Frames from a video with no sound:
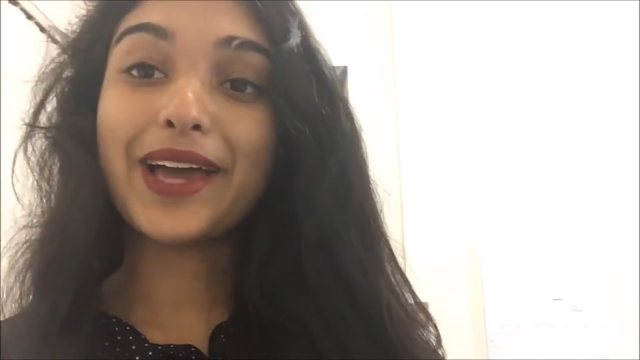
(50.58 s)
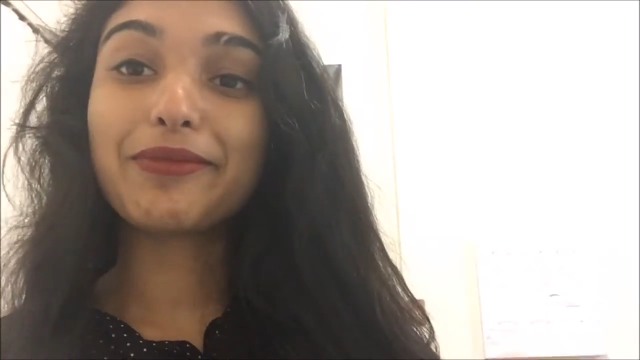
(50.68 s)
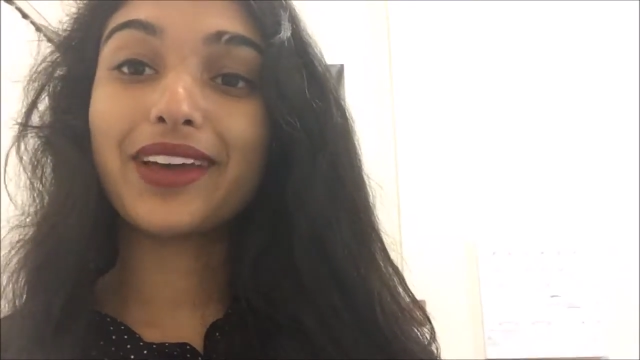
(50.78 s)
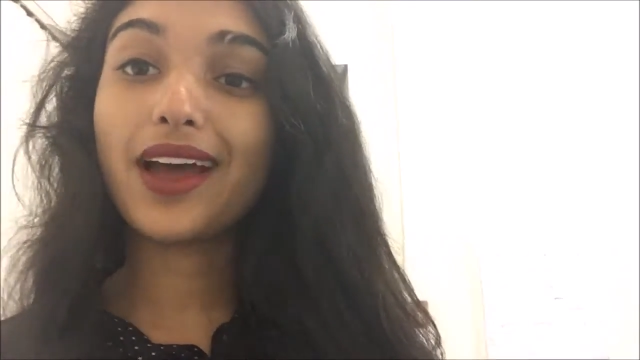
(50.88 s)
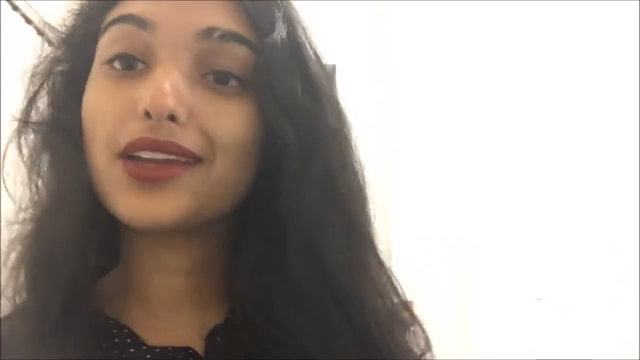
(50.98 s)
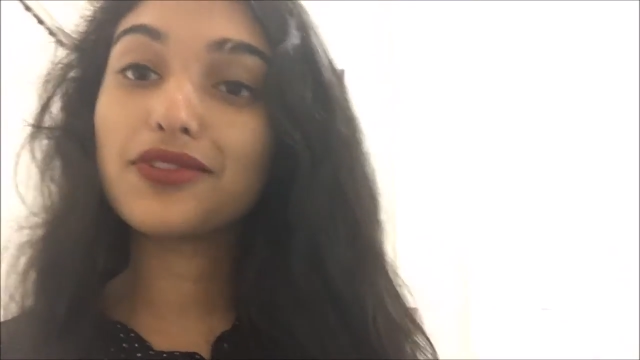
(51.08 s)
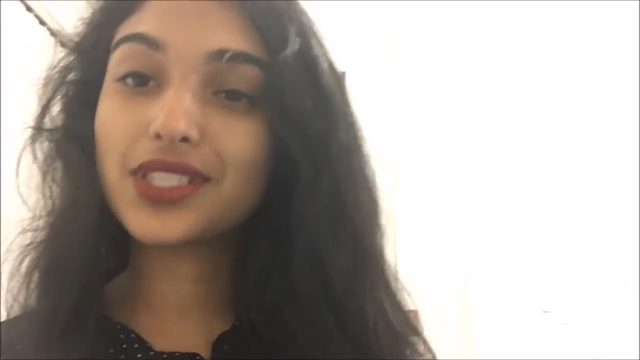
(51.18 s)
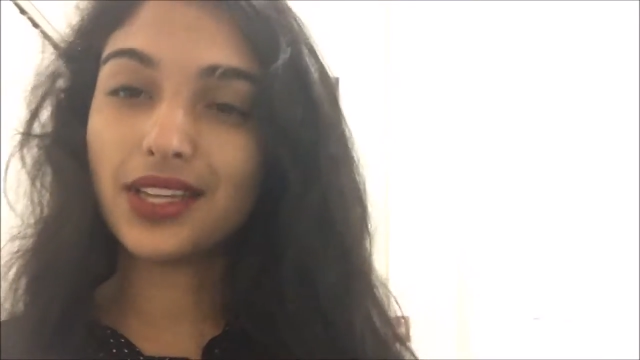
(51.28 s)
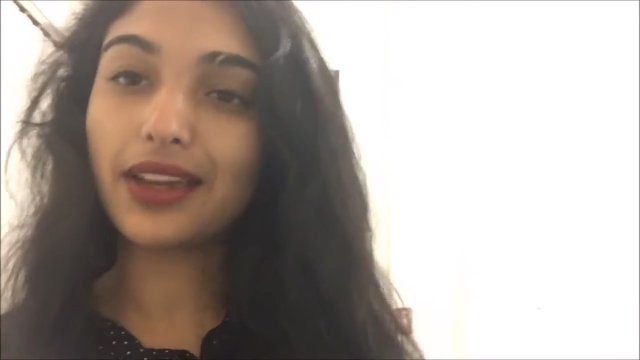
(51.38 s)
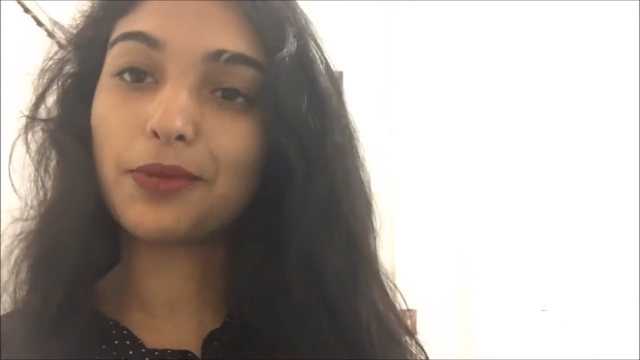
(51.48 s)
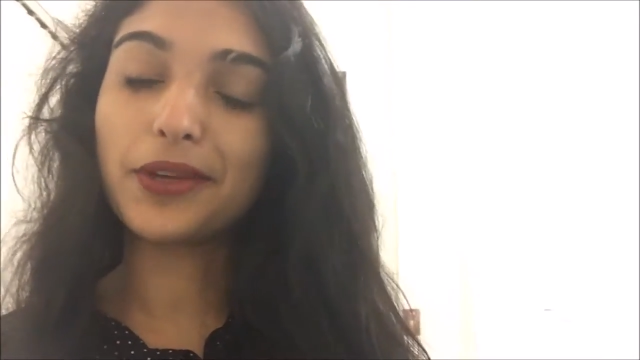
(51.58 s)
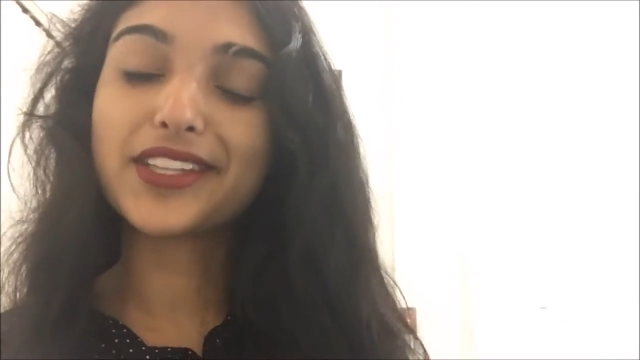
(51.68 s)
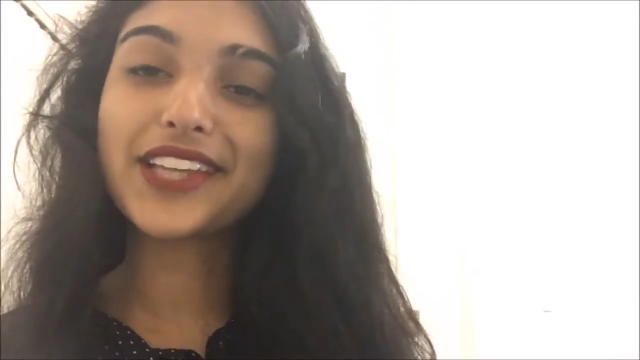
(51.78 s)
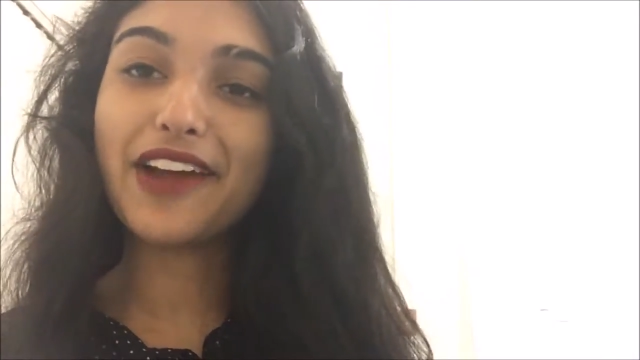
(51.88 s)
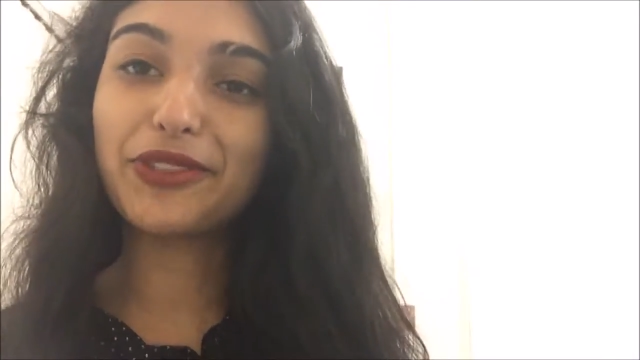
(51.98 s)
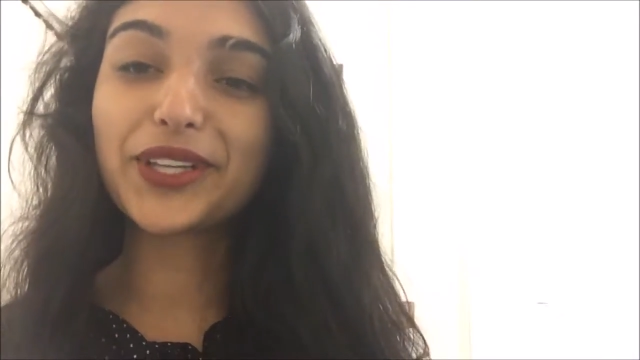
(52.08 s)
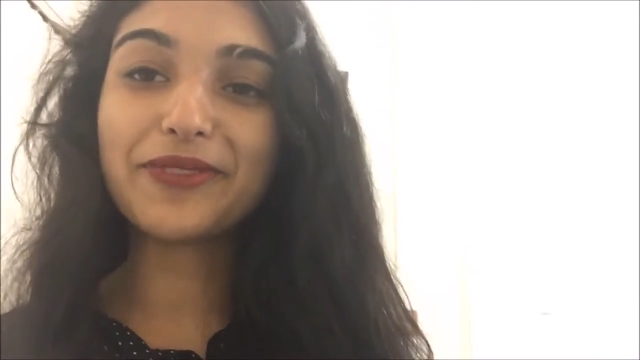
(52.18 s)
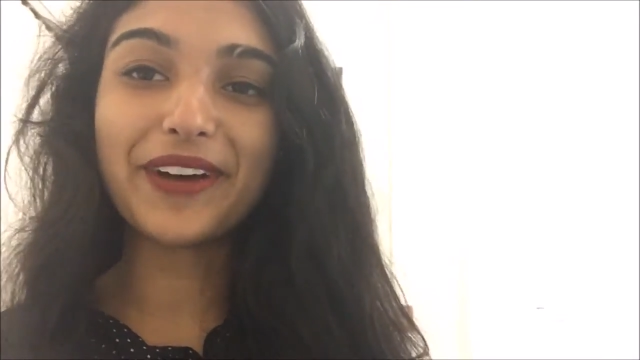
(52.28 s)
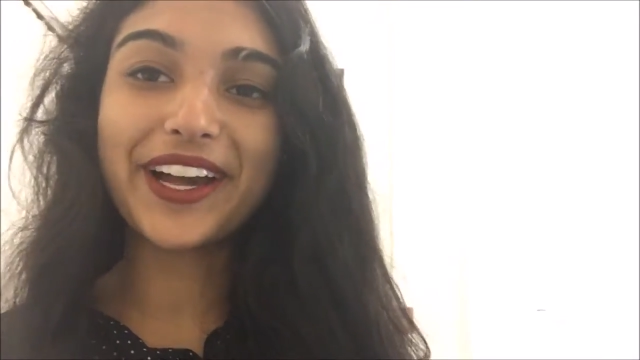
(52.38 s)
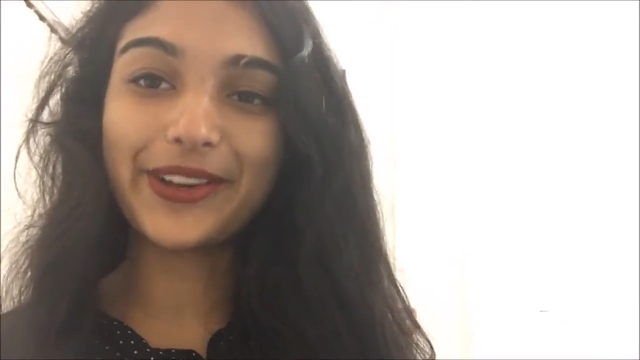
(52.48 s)
I'm kind of sick, because
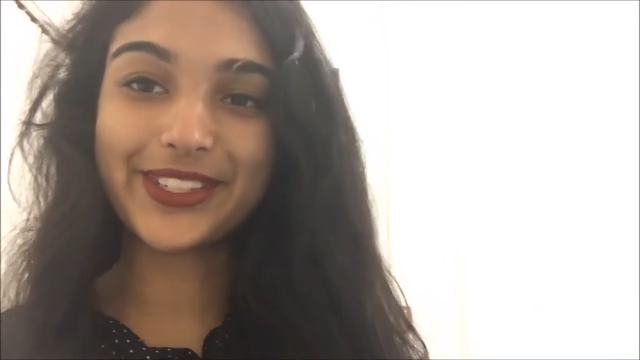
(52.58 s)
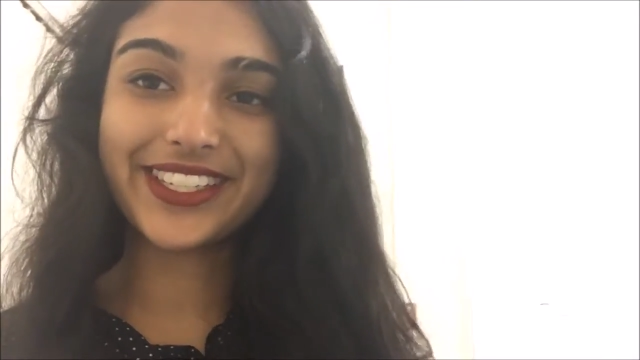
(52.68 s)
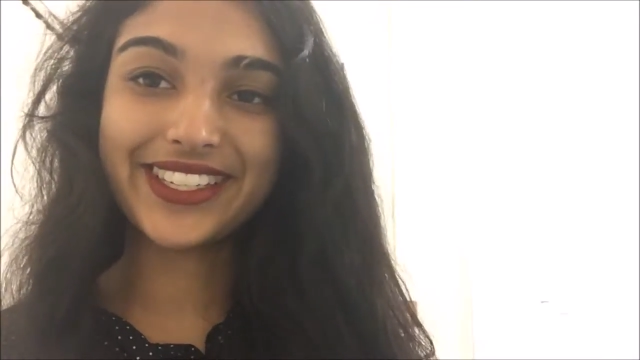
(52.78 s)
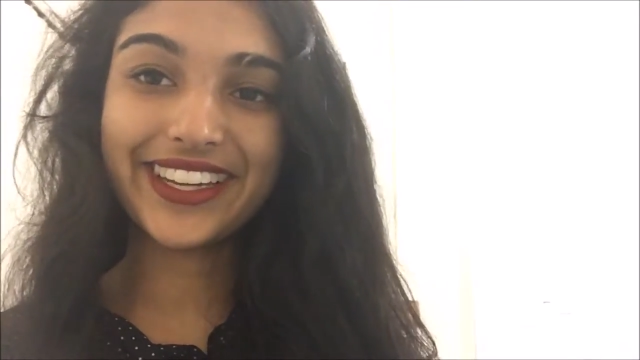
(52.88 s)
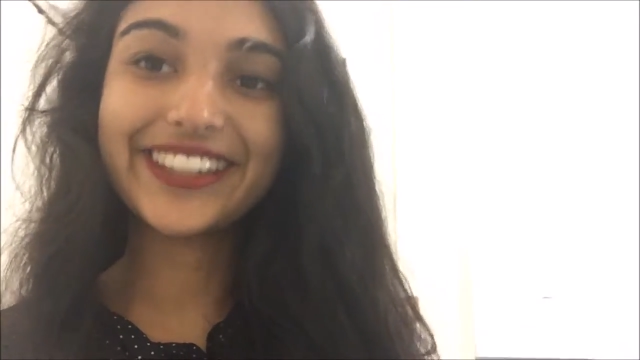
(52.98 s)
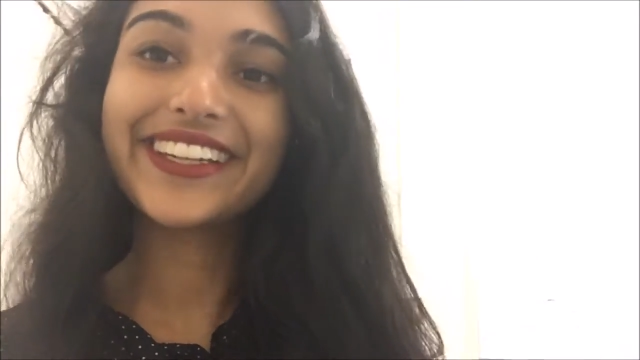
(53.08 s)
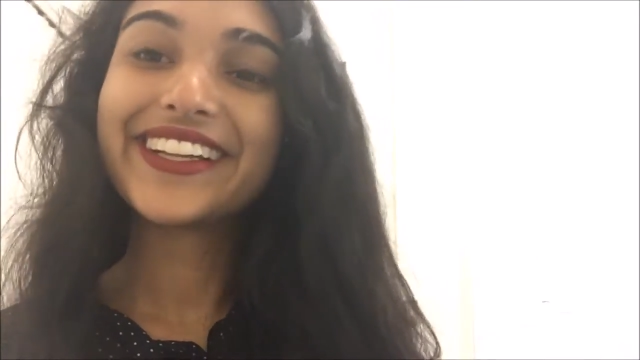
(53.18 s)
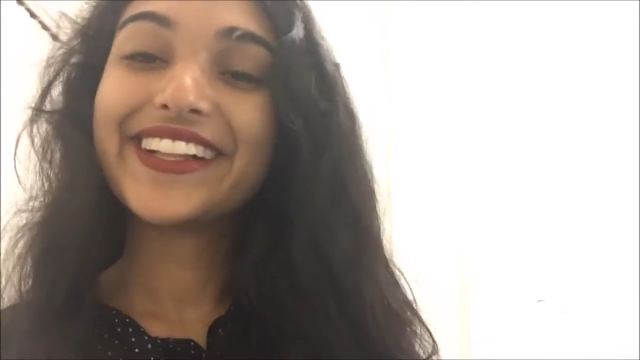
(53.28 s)
everyone in my house is sick,